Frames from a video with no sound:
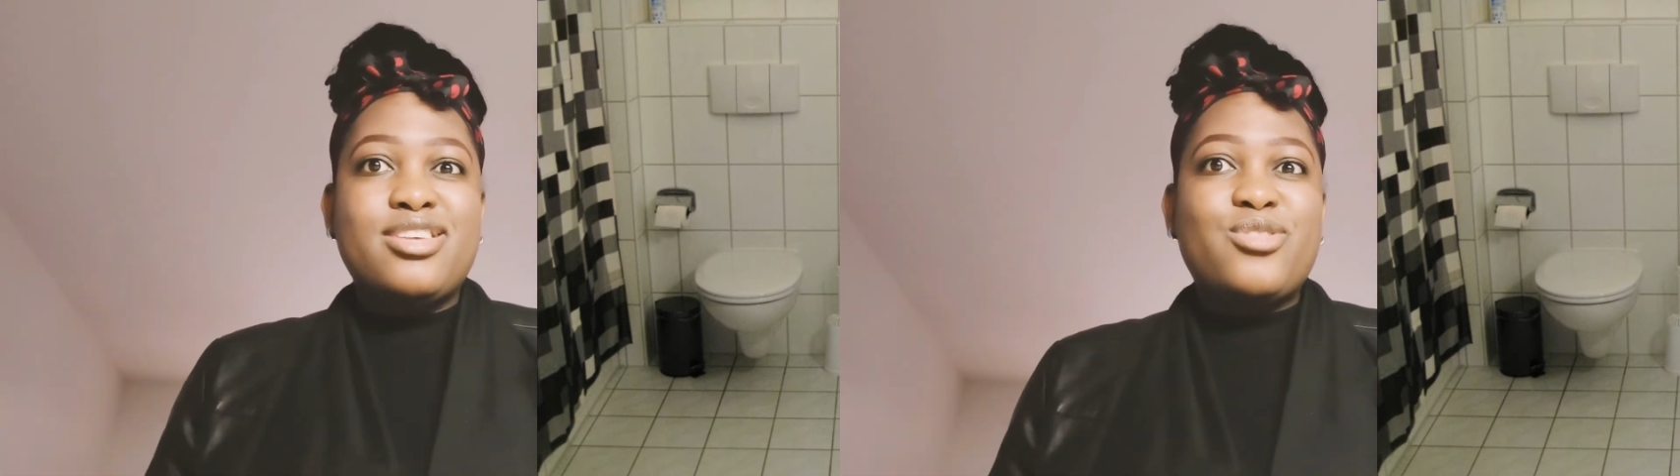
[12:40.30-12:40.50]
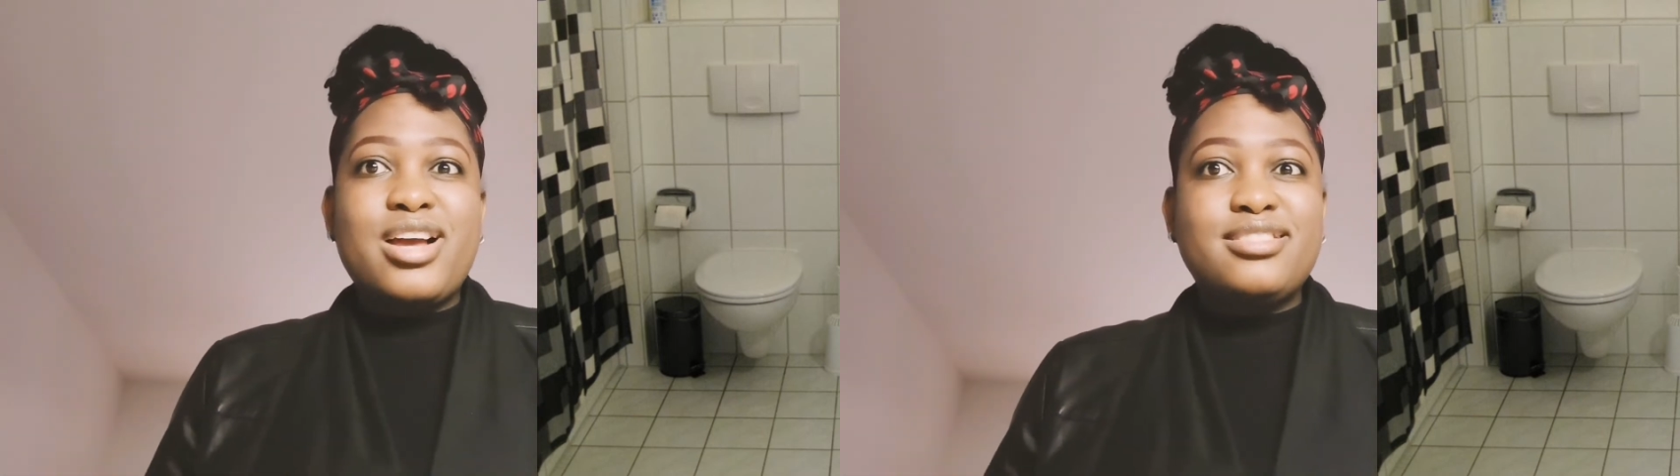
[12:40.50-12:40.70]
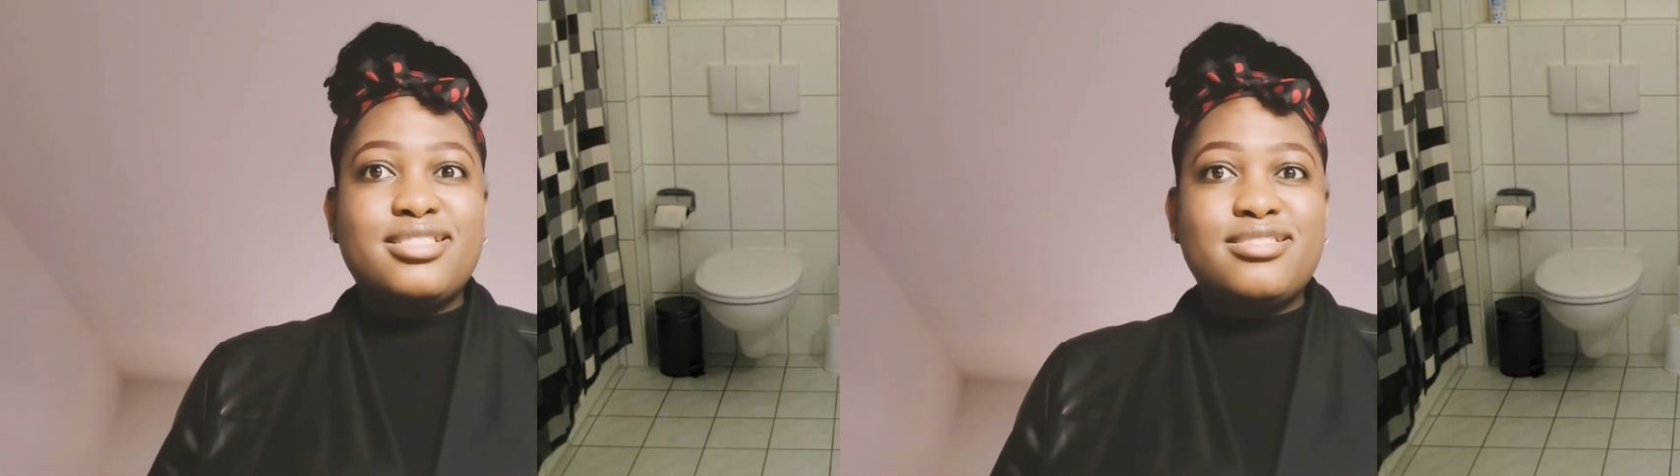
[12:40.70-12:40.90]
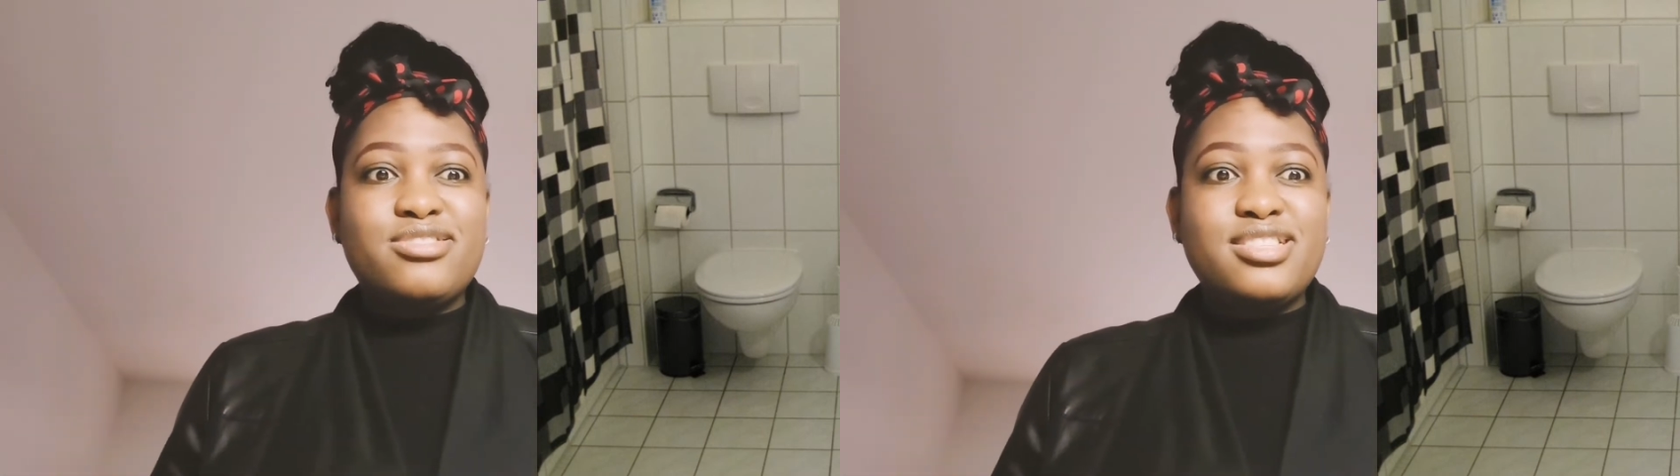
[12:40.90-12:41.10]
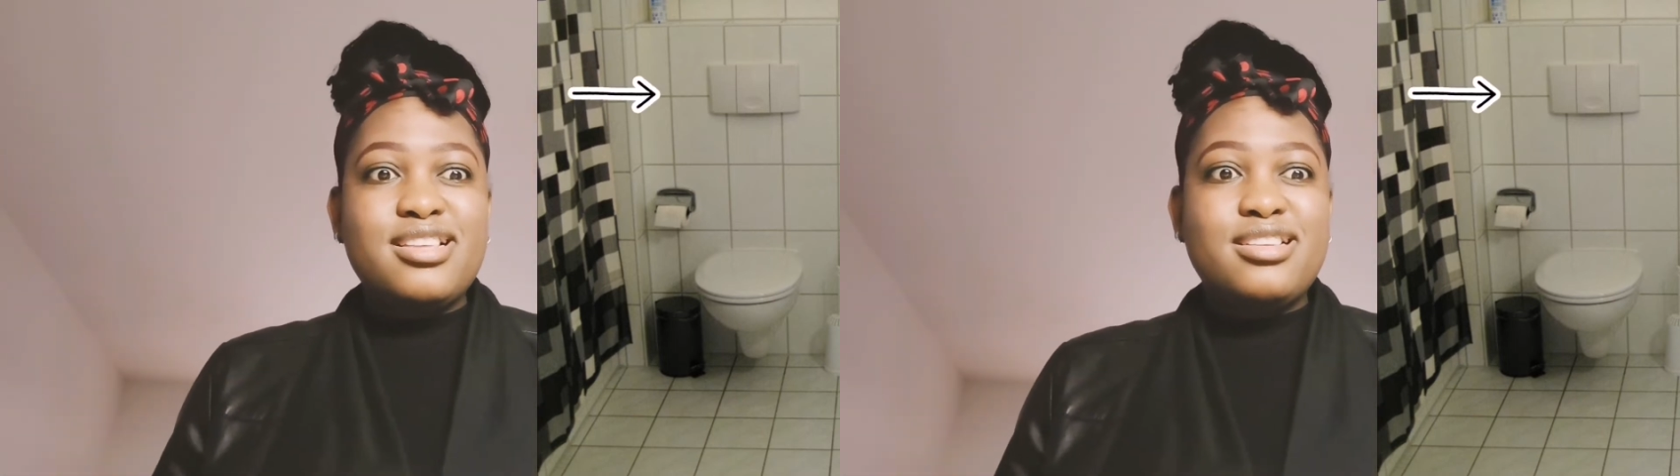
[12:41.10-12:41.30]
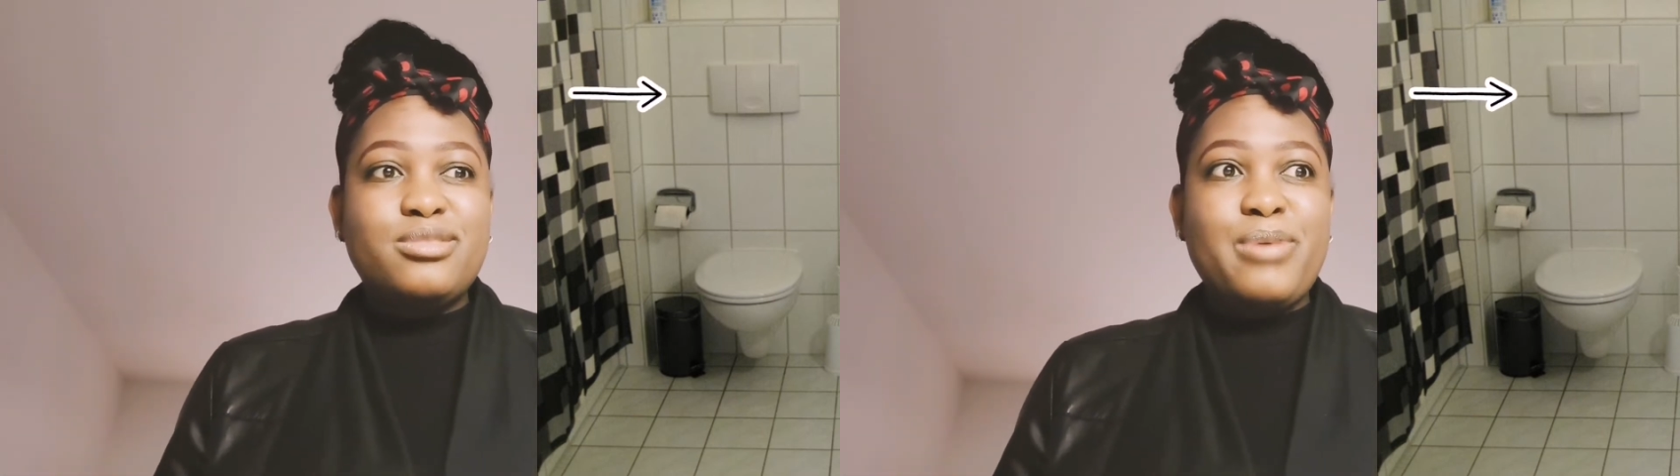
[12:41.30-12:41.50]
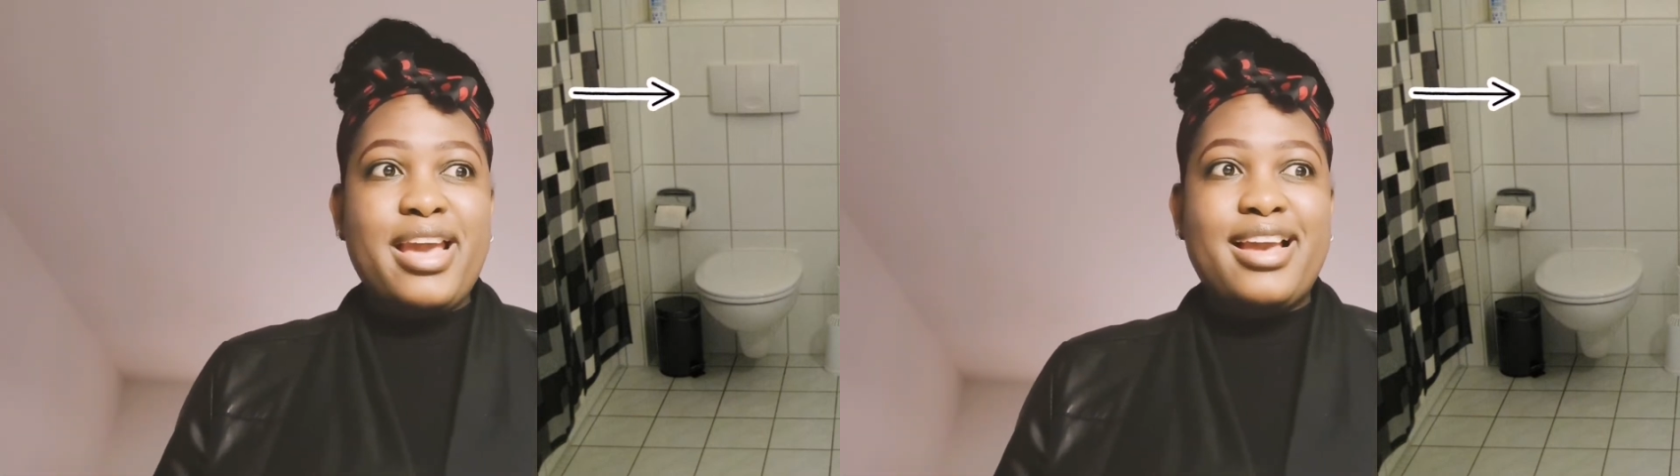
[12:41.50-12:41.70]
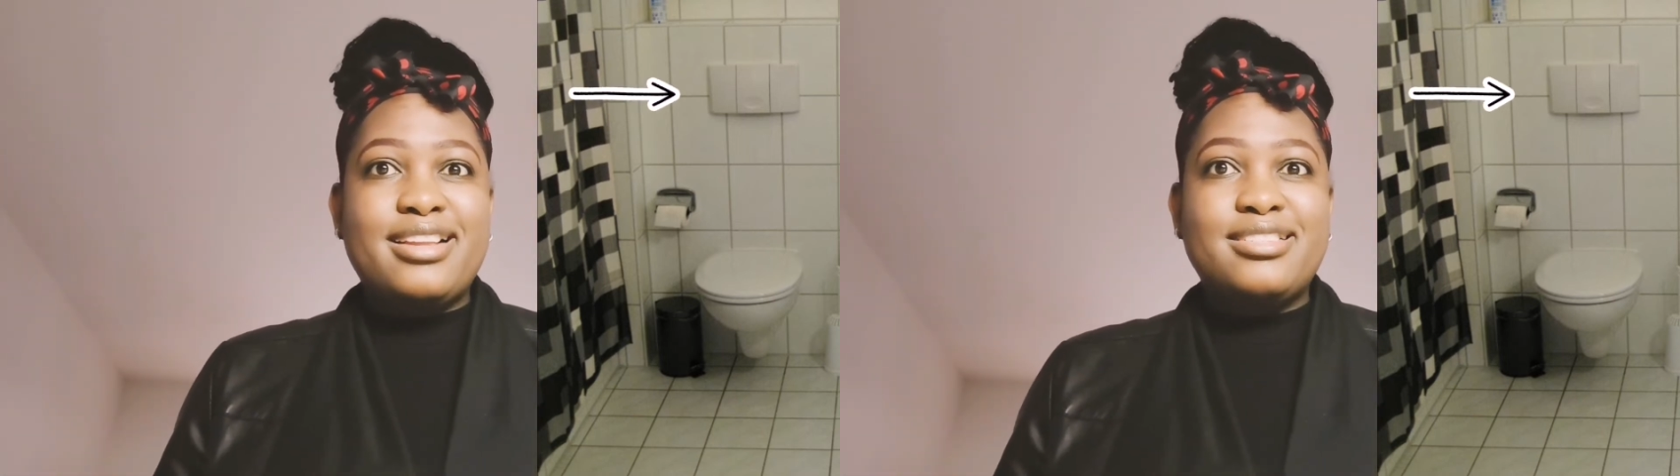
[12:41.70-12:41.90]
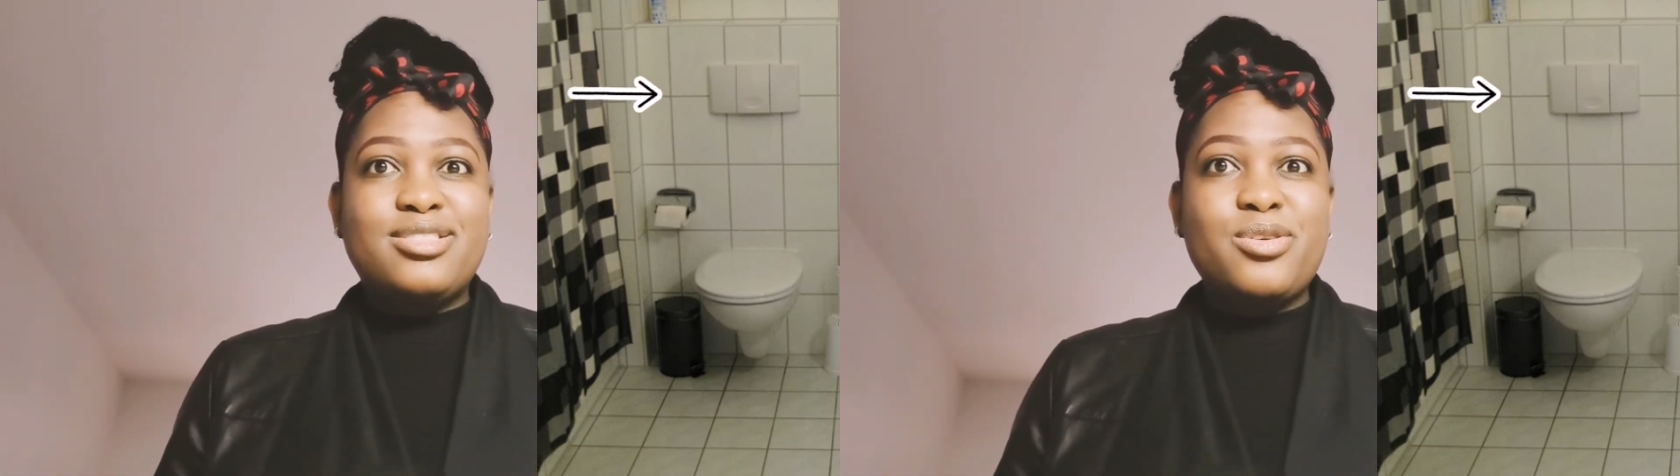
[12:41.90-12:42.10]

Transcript: You can't see this bacon.